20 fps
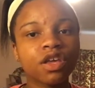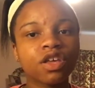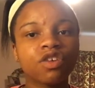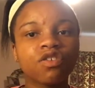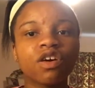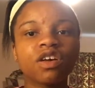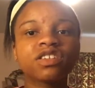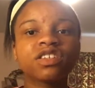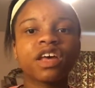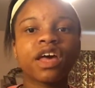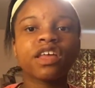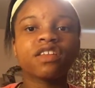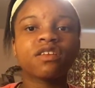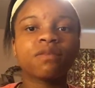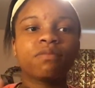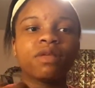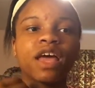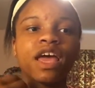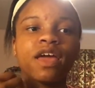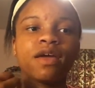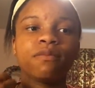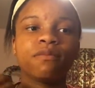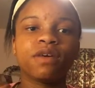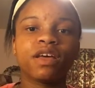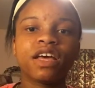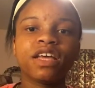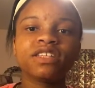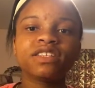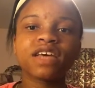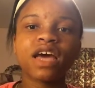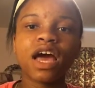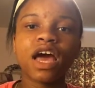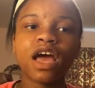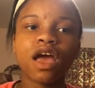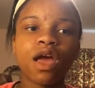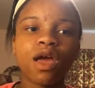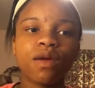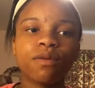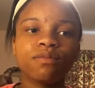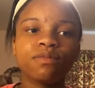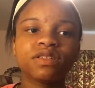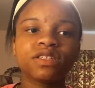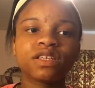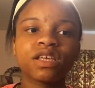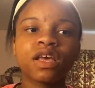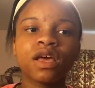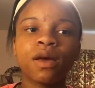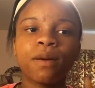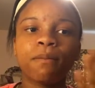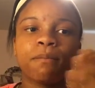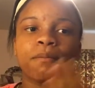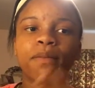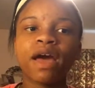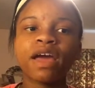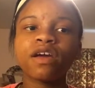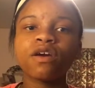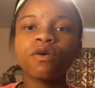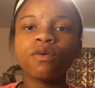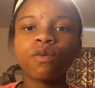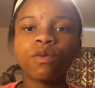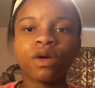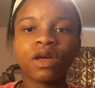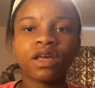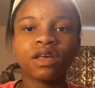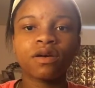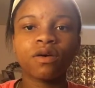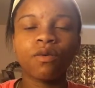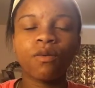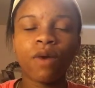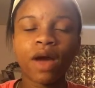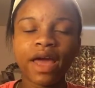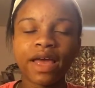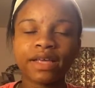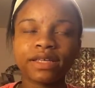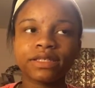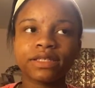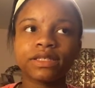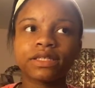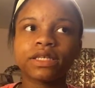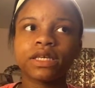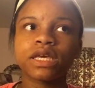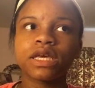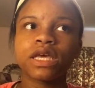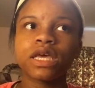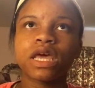You also have to blame Good Times, Michael West,